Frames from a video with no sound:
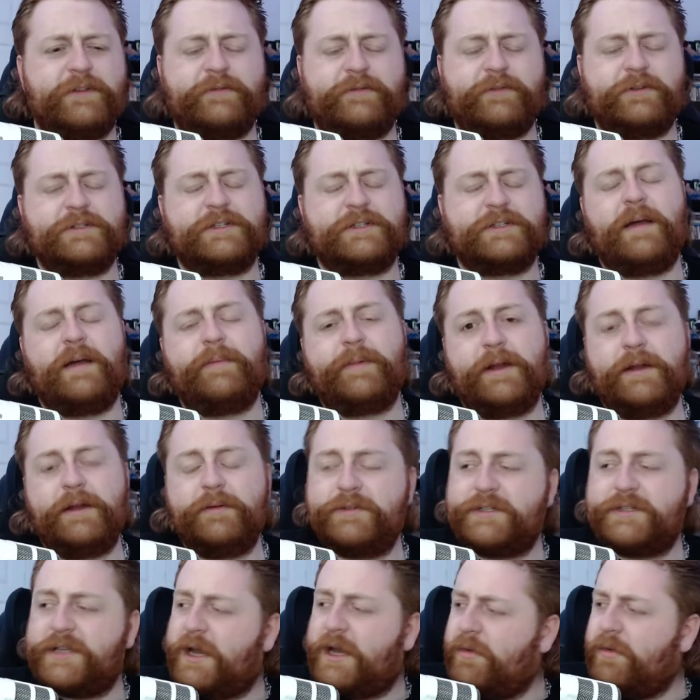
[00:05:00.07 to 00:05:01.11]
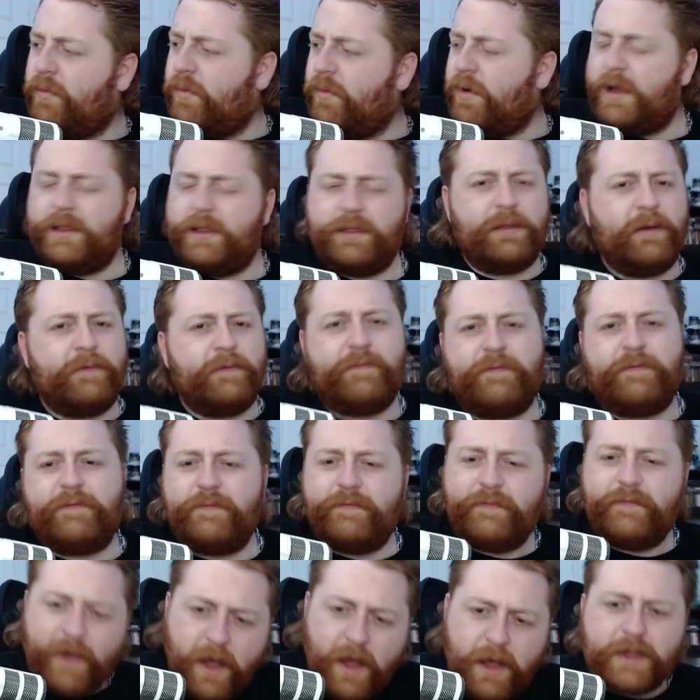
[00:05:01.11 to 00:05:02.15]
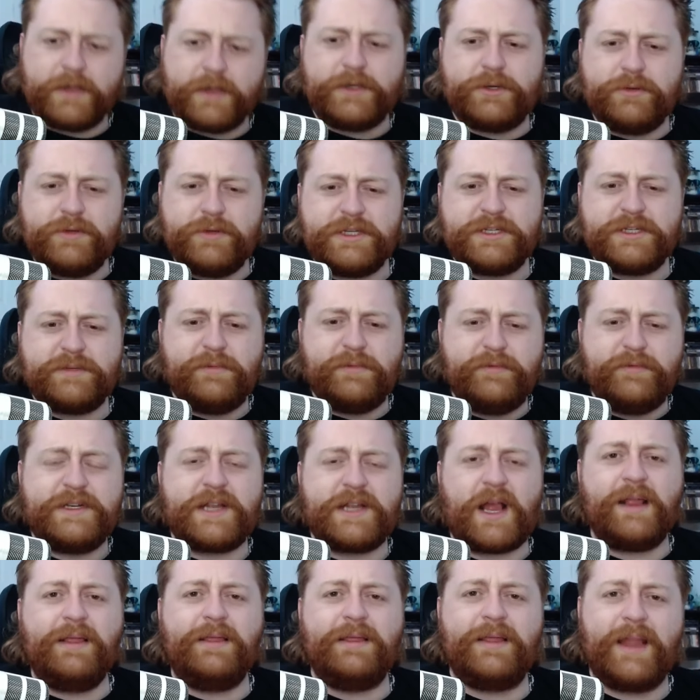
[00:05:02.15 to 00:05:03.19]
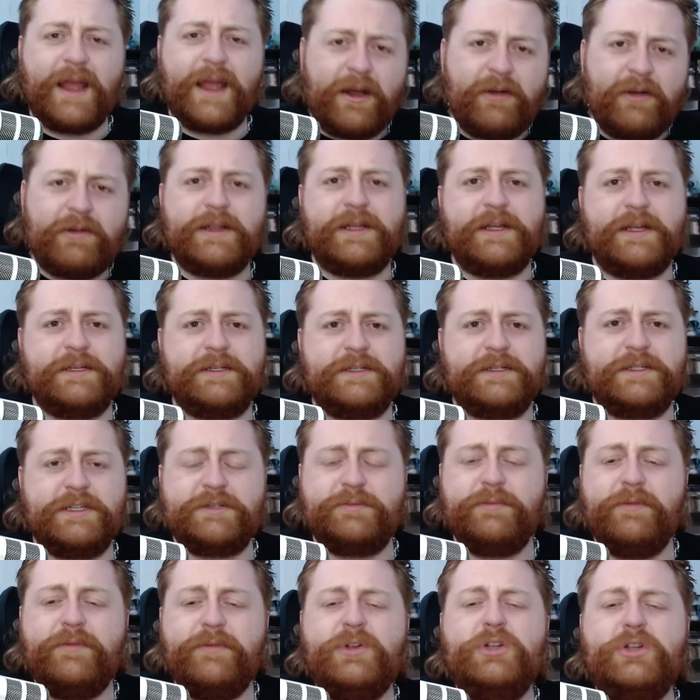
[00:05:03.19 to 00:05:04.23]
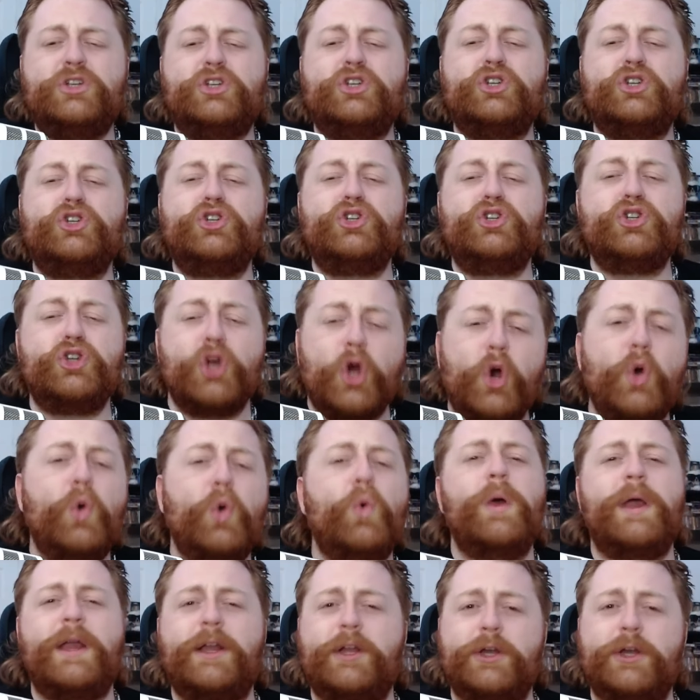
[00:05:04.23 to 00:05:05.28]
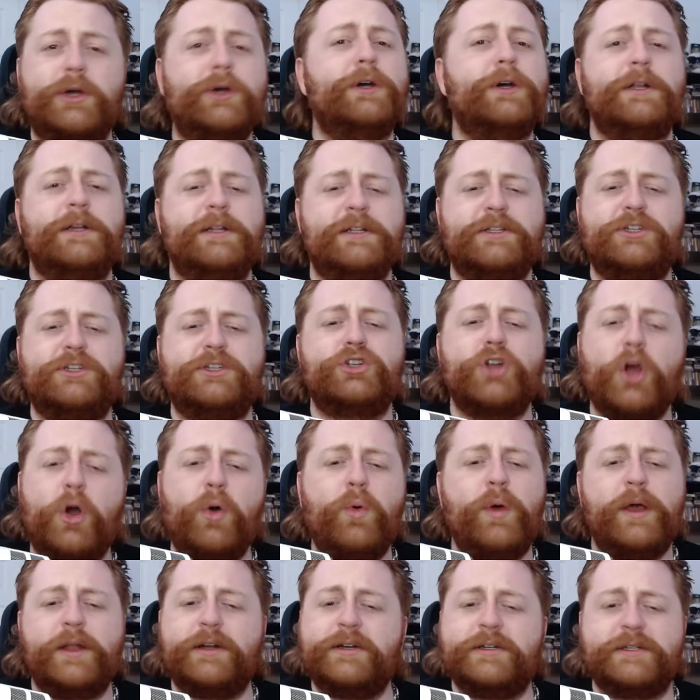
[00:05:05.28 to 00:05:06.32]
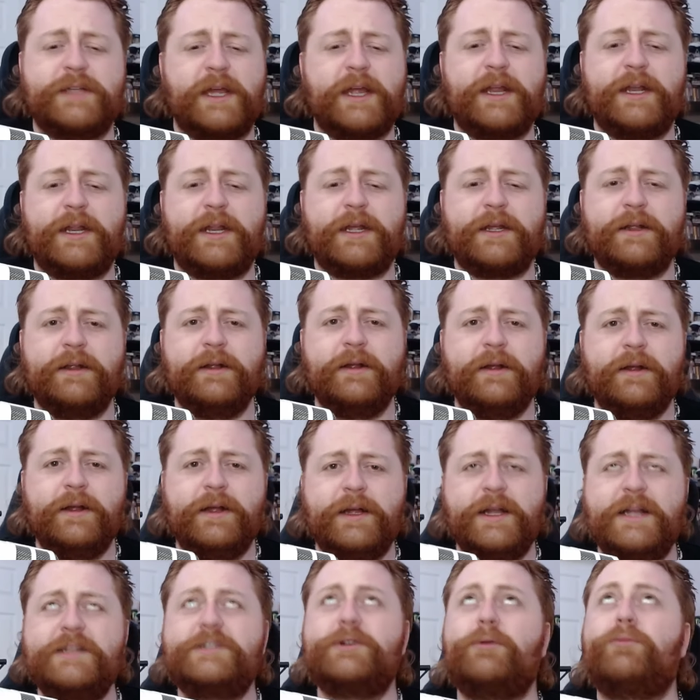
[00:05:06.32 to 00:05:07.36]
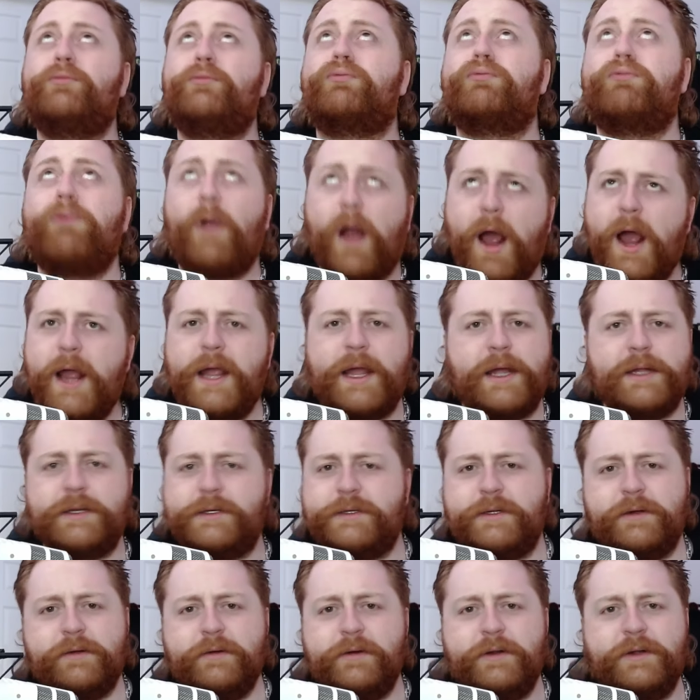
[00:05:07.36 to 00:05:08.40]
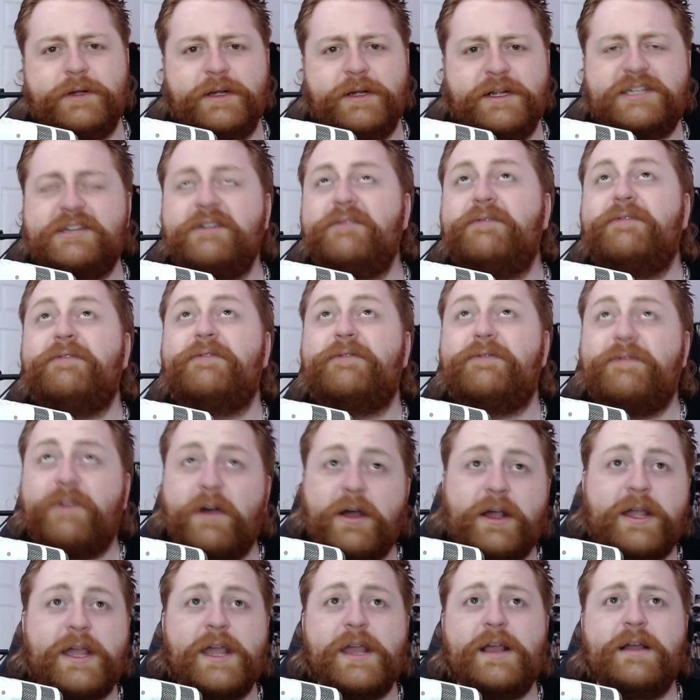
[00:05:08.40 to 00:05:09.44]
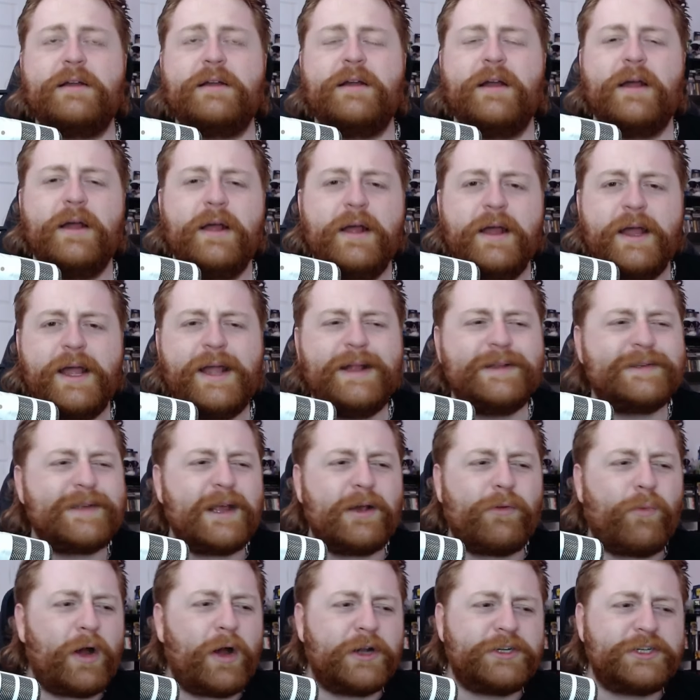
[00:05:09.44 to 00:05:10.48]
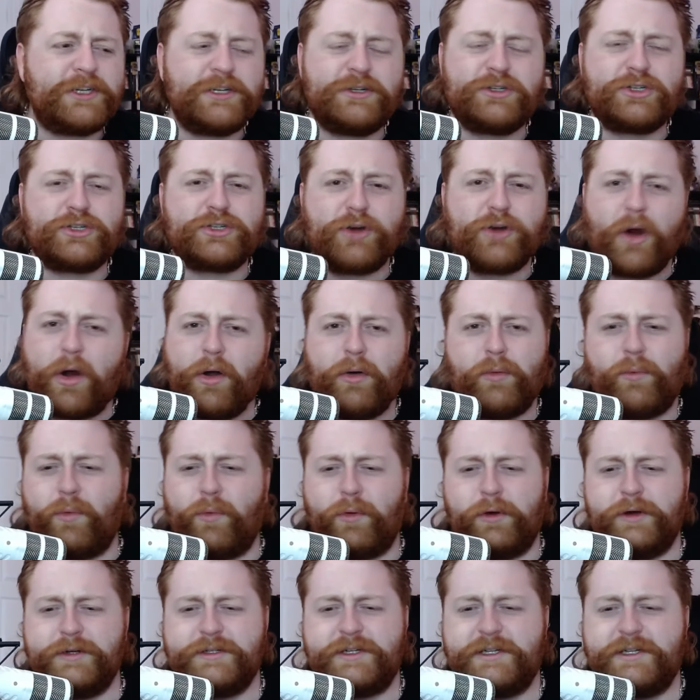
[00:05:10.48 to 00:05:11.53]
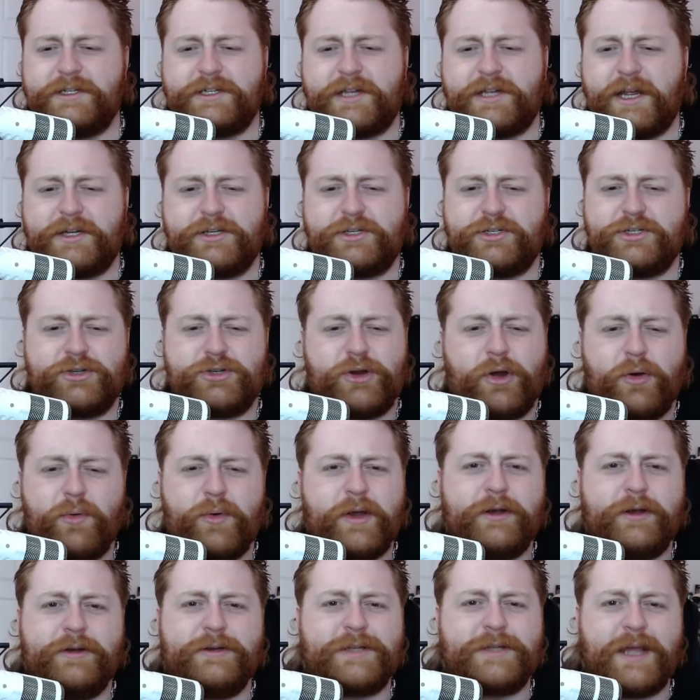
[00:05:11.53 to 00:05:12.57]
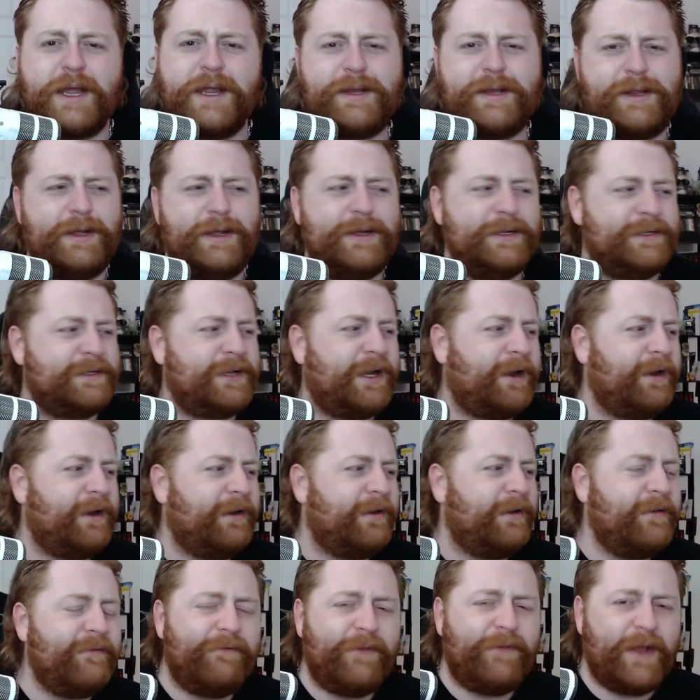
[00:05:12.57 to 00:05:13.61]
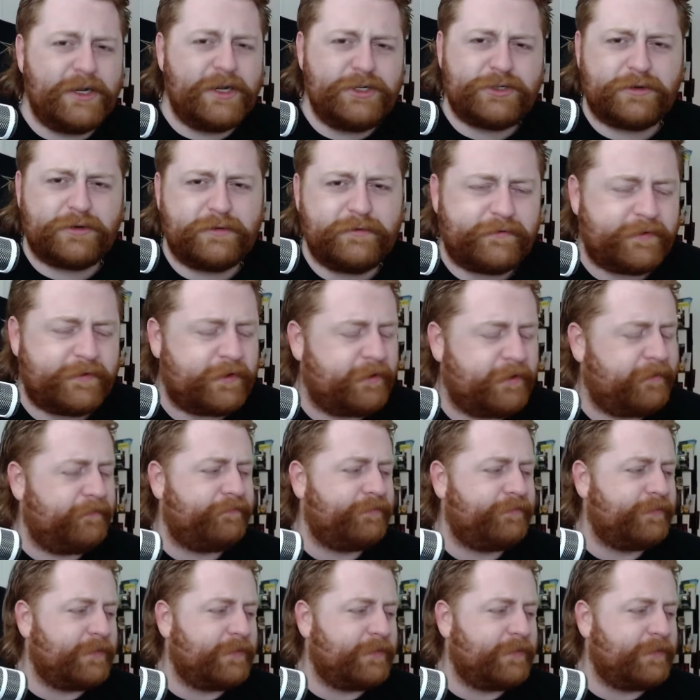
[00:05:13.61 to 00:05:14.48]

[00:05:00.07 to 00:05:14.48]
first time. And it was like, what the fuck, dude? This movie's hilarious. This movie's so good. It's so entertaining. It's a riot, dude. It's a fucking... It's like watching Star Wars. It's like so entertaining. It's like an adventure film.